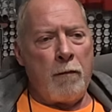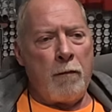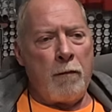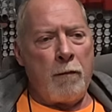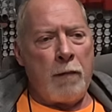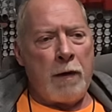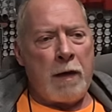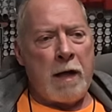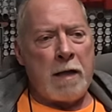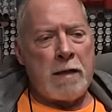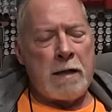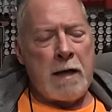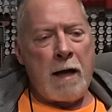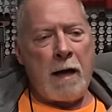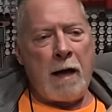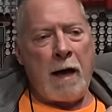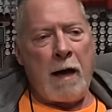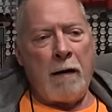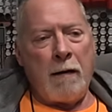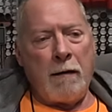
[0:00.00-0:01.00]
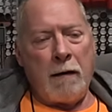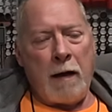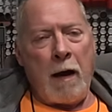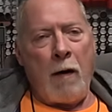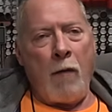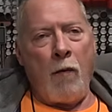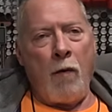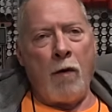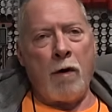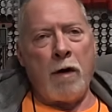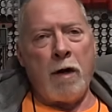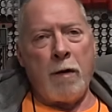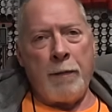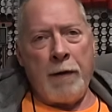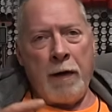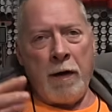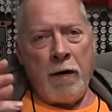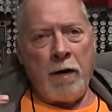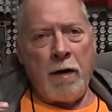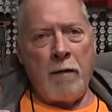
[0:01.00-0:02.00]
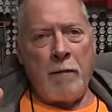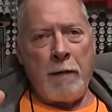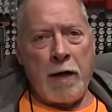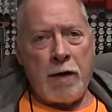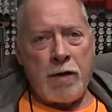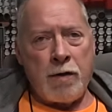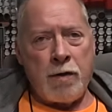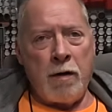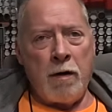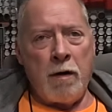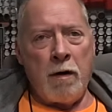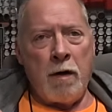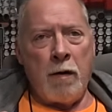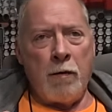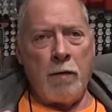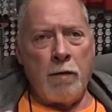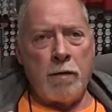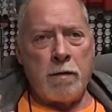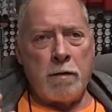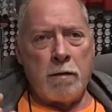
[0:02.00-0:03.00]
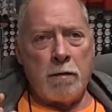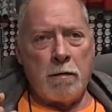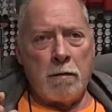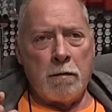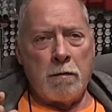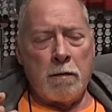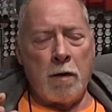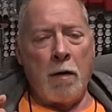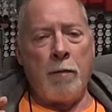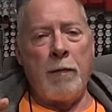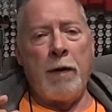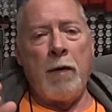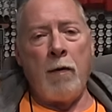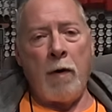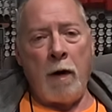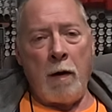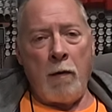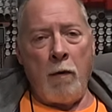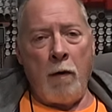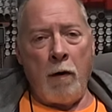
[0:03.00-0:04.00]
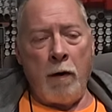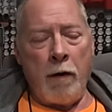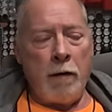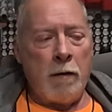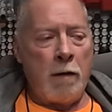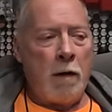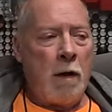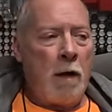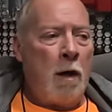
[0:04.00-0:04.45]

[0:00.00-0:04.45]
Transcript: because I wanted to build it and make sure it was going to be what I wanted.